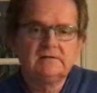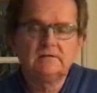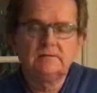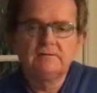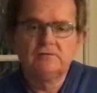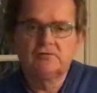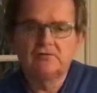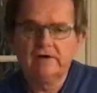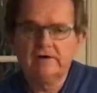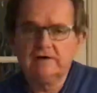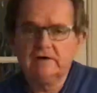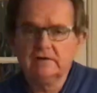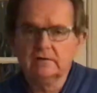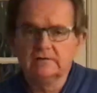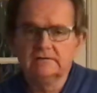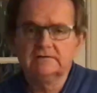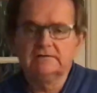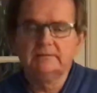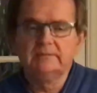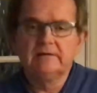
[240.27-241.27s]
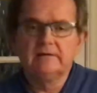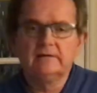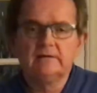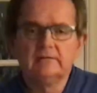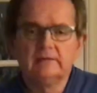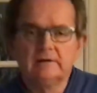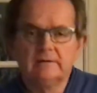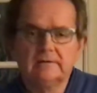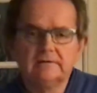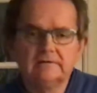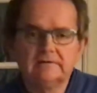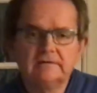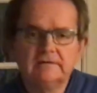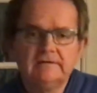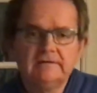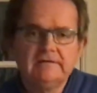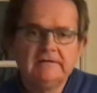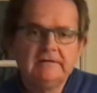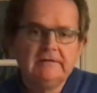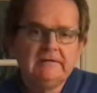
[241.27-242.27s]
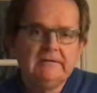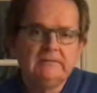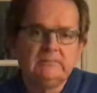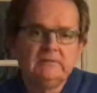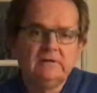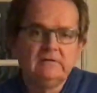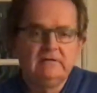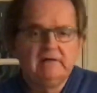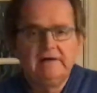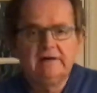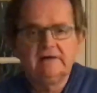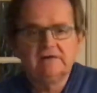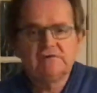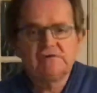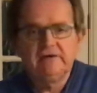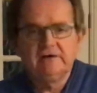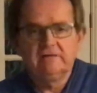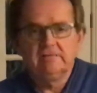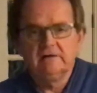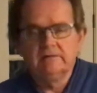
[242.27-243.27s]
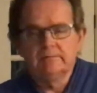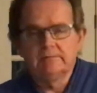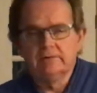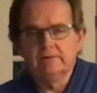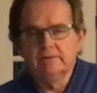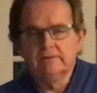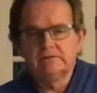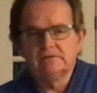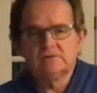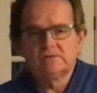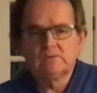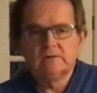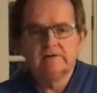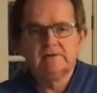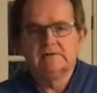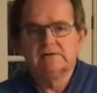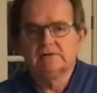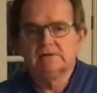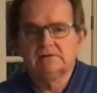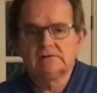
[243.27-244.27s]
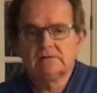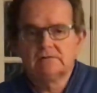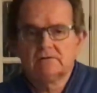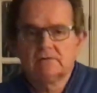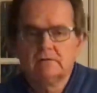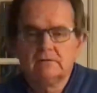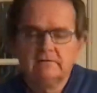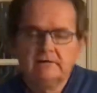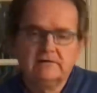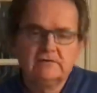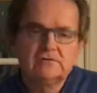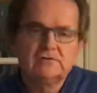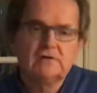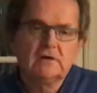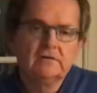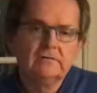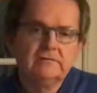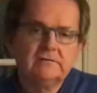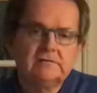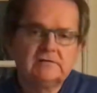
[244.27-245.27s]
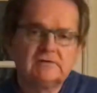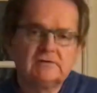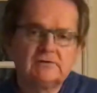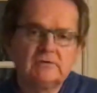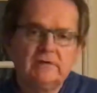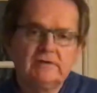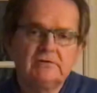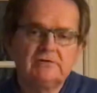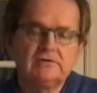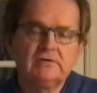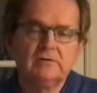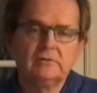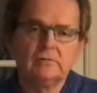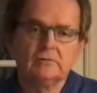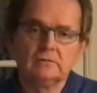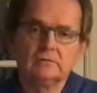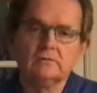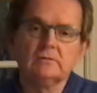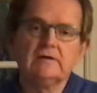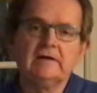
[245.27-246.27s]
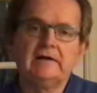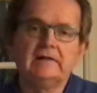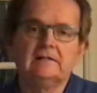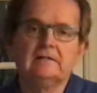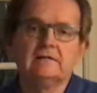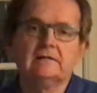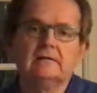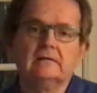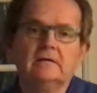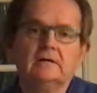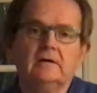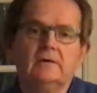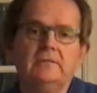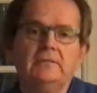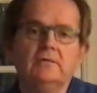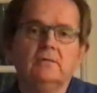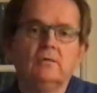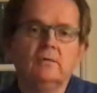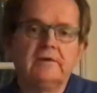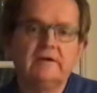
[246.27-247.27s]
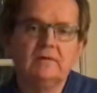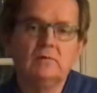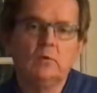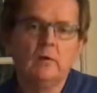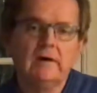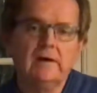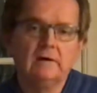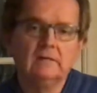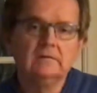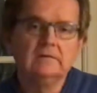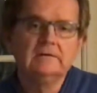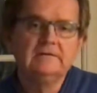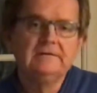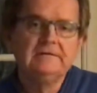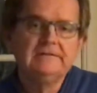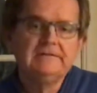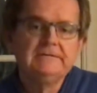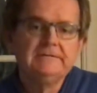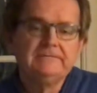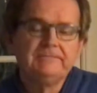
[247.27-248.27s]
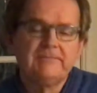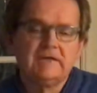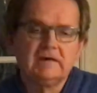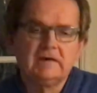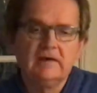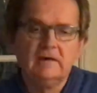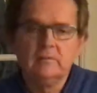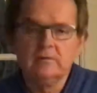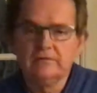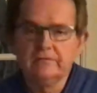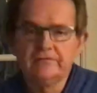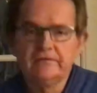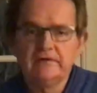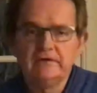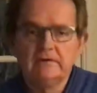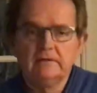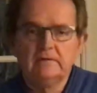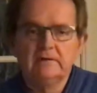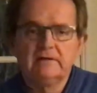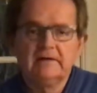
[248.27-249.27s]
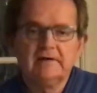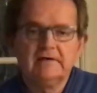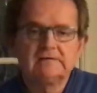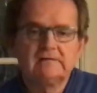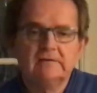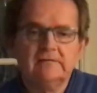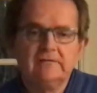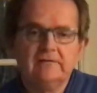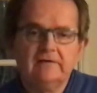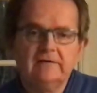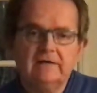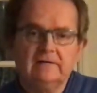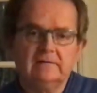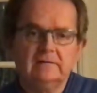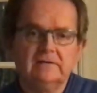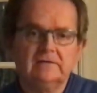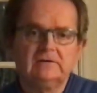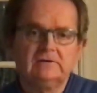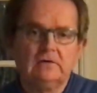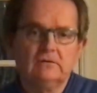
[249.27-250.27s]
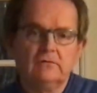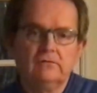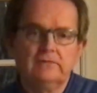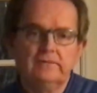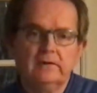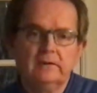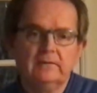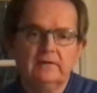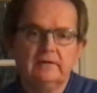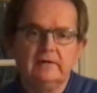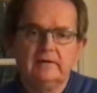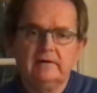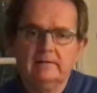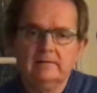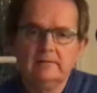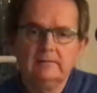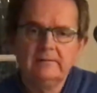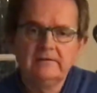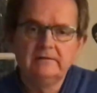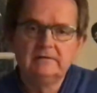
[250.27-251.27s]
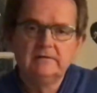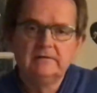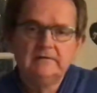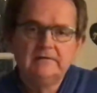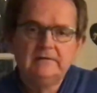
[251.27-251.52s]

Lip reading: be dragging on to me at the moment, but then it's January blues as well as this horrendous COVID situation that we're all in. I hope you all keep well. Again, with the video, in case I forget and I get told off by my cameraman,